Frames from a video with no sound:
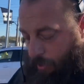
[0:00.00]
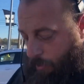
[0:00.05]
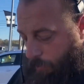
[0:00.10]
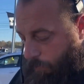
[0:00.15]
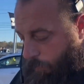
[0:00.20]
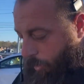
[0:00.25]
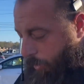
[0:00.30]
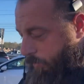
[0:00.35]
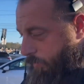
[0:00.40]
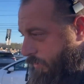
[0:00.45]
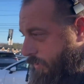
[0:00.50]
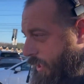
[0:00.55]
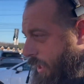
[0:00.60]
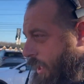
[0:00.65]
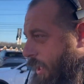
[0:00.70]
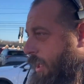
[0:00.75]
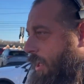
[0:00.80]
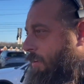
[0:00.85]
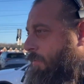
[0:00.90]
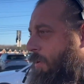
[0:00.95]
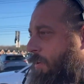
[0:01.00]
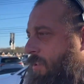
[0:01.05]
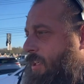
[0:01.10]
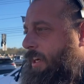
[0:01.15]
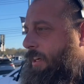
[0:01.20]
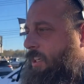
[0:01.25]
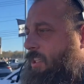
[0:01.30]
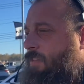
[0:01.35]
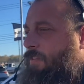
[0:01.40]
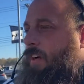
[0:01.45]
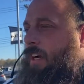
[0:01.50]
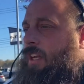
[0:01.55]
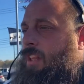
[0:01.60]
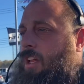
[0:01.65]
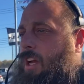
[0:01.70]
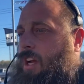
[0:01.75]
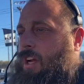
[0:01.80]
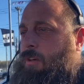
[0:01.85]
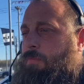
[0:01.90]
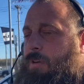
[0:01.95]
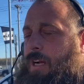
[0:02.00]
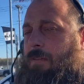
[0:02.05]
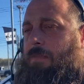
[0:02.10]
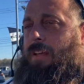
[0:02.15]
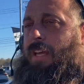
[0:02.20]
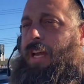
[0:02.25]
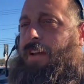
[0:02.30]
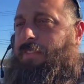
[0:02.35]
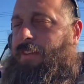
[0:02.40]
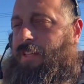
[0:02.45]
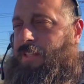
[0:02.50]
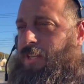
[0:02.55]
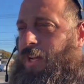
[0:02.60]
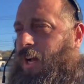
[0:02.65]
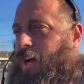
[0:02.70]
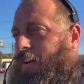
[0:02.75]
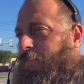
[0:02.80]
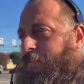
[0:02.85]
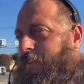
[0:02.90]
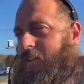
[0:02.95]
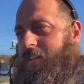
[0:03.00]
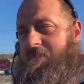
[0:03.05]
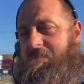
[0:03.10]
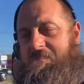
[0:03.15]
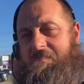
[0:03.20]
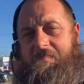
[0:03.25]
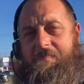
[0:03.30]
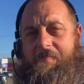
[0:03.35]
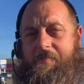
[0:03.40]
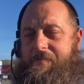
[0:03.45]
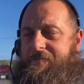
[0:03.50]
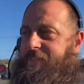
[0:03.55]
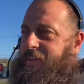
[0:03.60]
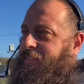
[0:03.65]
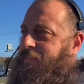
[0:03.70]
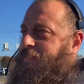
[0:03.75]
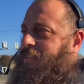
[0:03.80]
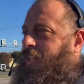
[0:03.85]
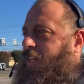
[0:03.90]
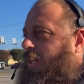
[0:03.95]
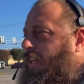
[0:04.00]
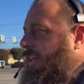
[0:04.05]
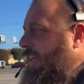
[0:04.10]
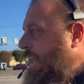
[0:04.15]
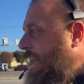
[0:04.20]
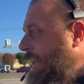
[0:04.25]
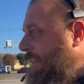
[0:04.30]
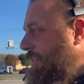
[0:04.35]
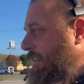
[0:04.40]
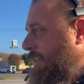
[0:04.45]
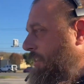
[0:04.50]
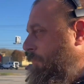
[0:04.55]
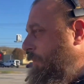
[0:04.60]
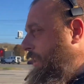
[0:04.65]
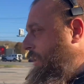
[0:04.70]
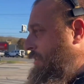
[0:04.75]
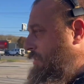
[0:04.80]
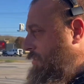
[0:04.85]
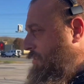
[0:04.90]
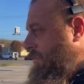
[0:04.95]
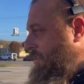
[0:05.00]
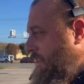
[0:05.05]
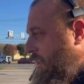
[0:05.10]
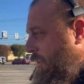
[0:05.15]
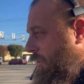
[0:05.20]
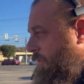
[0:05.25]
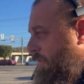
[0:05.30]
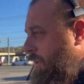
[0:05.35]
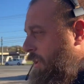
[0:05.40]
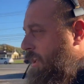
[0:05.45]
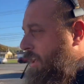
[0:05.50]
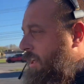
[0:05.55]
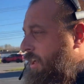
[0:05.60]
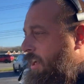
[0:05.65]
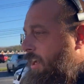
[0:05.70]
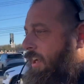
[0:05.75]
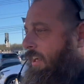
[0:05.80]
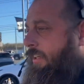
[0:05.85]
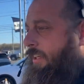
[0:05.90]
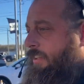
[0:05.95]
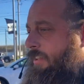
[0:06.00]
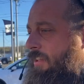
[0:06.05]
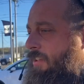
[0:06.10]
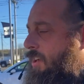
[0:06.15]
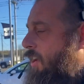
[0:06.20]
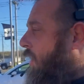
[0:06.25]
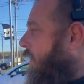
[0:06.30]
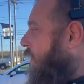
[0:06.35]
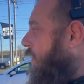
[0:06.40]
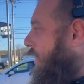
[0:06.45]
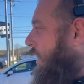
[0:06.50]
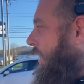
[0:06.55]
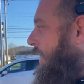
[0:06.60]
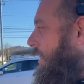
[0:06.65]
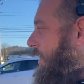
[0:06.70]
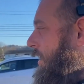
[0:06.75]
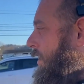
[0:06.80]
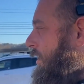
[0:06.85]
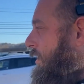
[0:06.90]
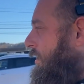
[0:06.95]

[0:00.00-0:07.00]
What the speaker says: won't take us very long. Probably have these off in 15, 18 minutes or so. Get these all into the